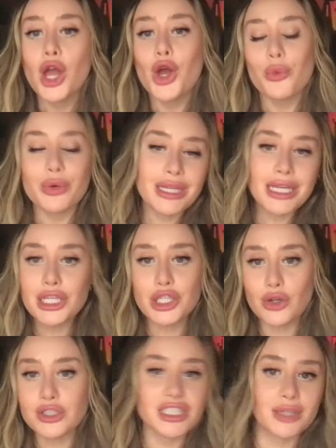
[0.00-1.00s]
When he
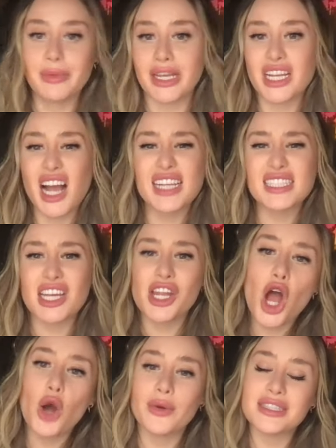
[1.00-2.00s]
ghosted me, I said,
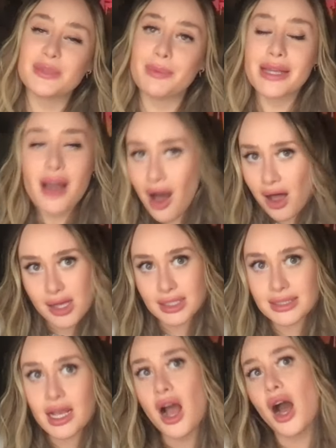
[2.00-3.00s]
Oh, it's
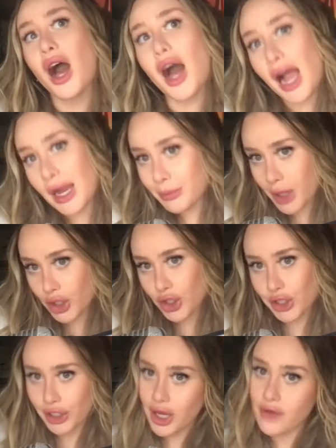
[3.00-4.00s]
because I'm not good
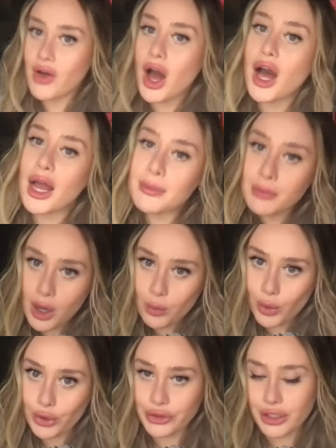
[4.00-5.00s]
enough. I'm not
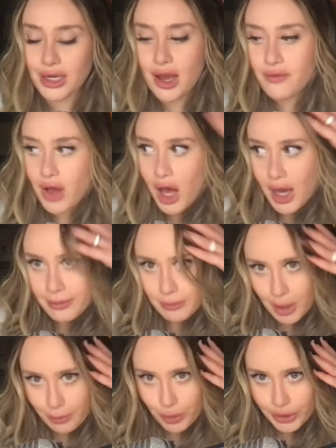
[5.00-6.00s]
worthy enough. I'm
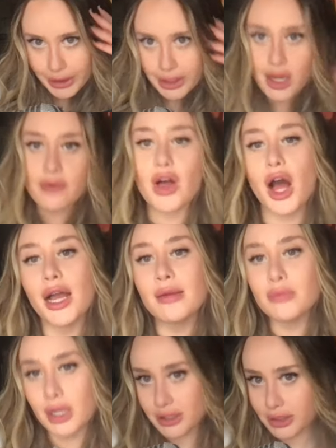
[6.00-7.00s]
not pretty enough. I'm
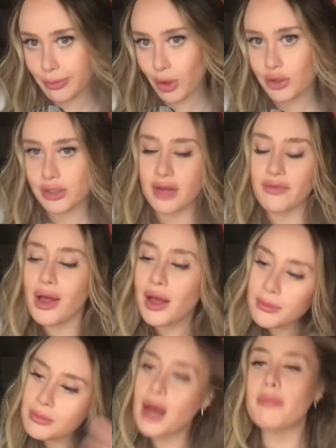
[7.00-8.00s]
not smart enough.
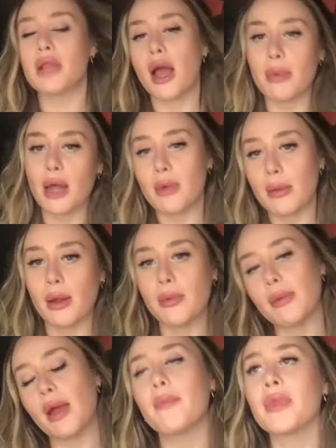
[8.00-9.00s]
I'm not blah, blah, blah, blah, blah,
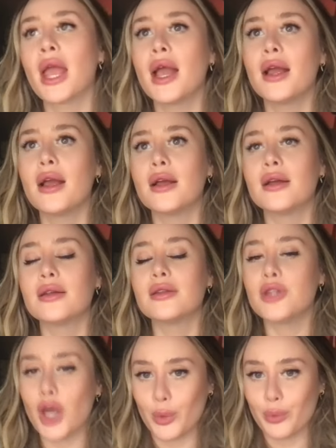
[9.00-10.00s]
blah. No,